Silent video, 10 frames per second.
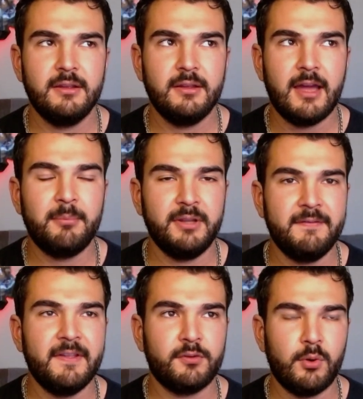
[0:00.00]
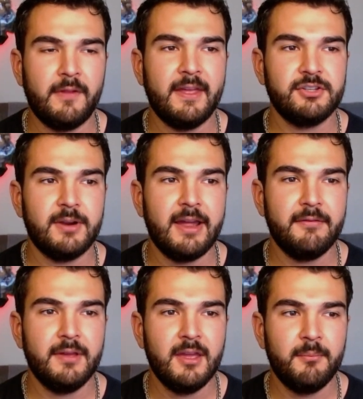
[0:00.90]
I believe they scored on that
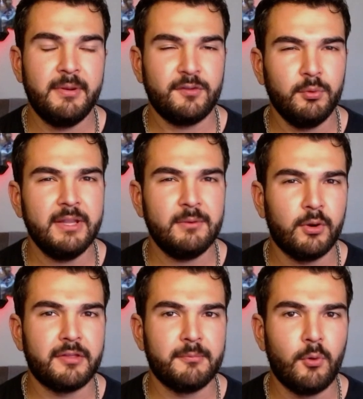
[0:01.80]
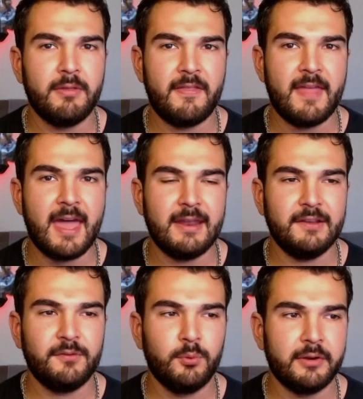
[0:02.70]
drive, but it's really worth more than that.
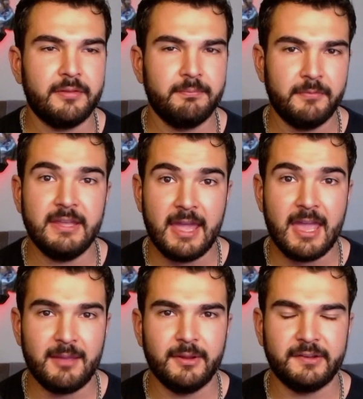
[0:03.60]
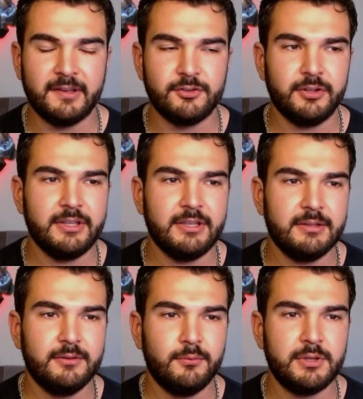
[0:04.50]
It's worth the game, essentially,
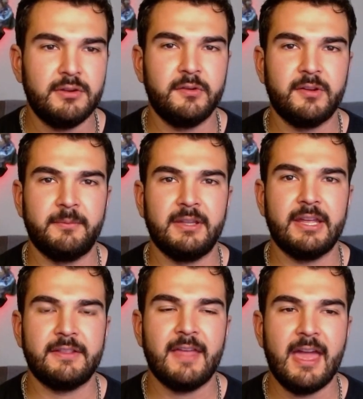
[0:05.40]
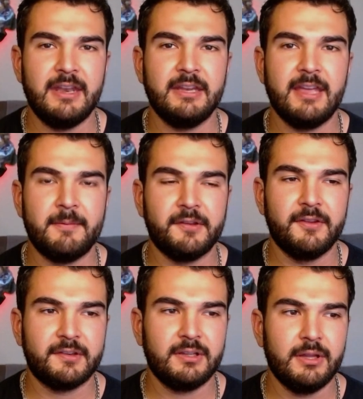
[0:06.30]
when you do something like that in a game that's
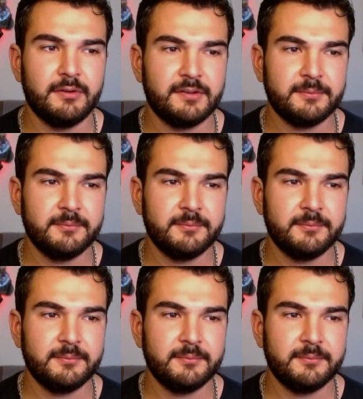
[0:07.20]
this close.